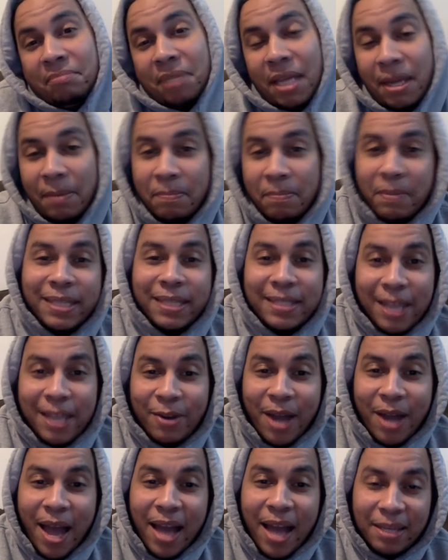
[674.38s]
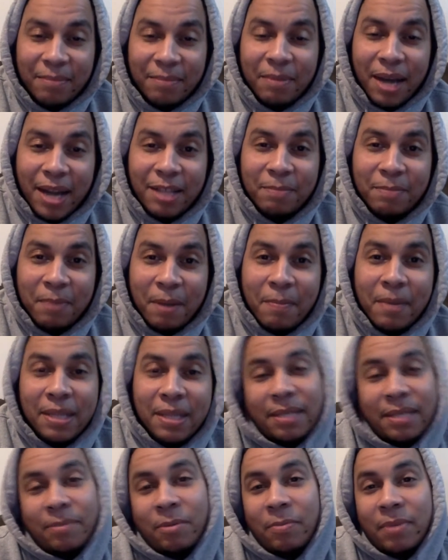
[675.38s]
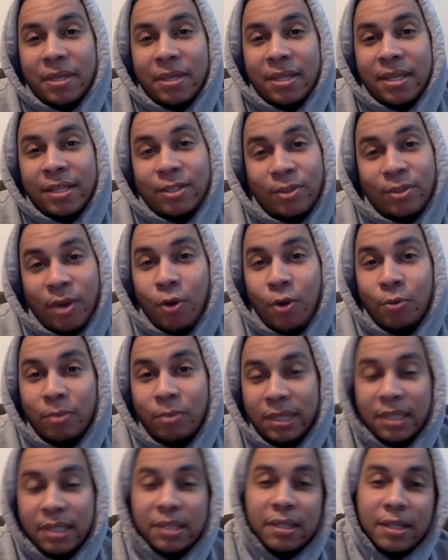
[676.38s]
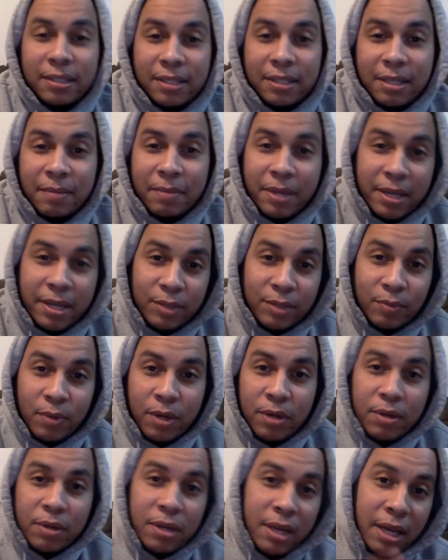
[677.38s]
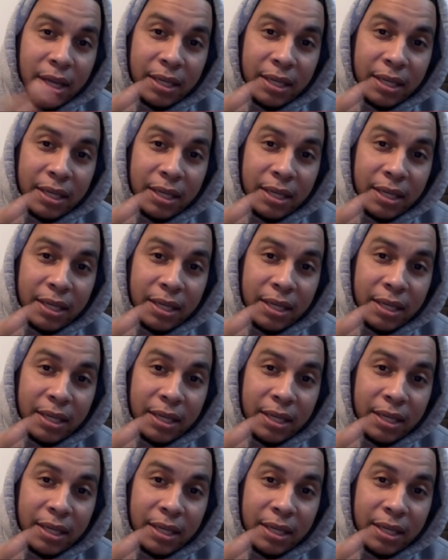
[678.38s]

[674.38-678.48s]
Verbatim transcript: It may sound cocky, but I expect my team to be there, so I hope to see your team there as well.